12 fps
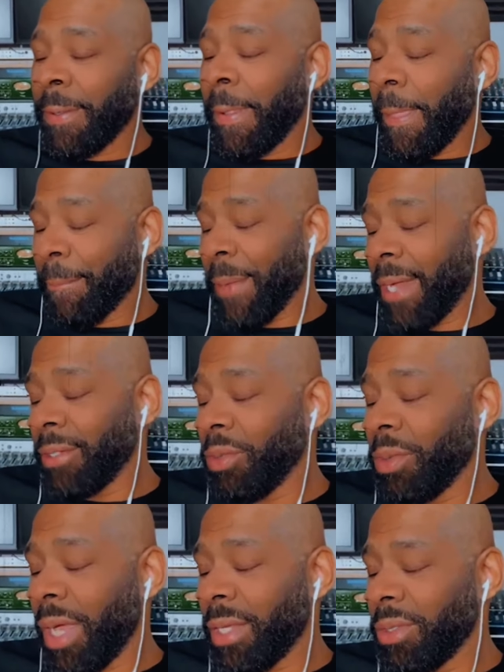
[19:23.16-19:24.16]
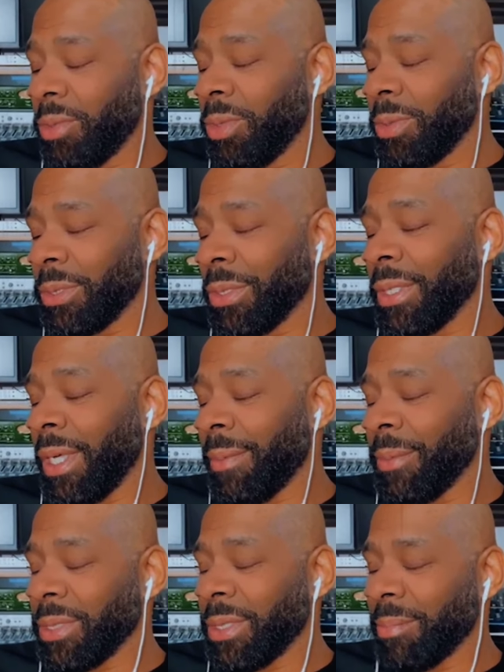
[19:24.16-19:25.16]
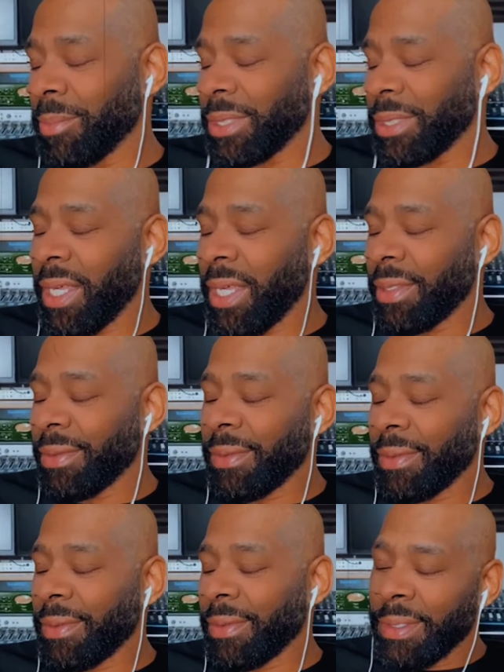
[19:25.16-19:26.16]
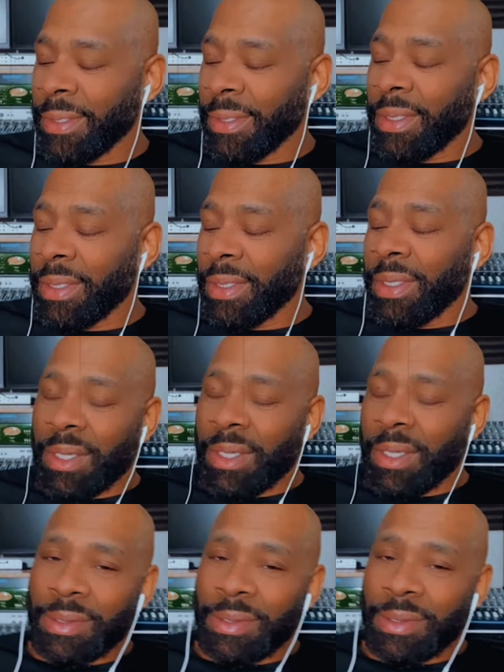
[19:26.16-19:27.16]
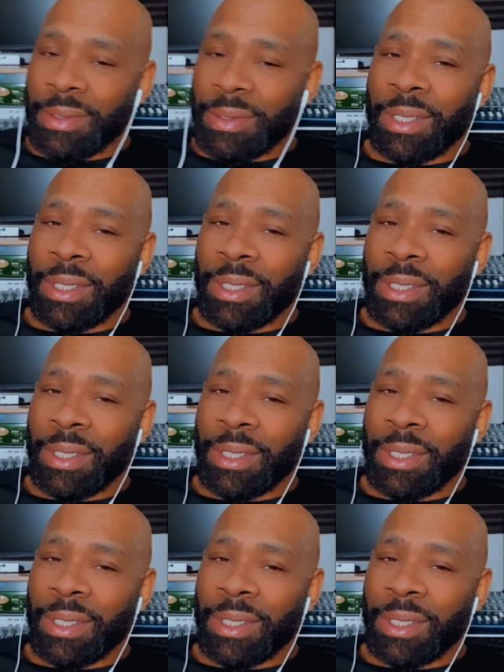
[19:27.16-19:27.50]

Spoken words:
But I knew you was going to come in something slick. I was like,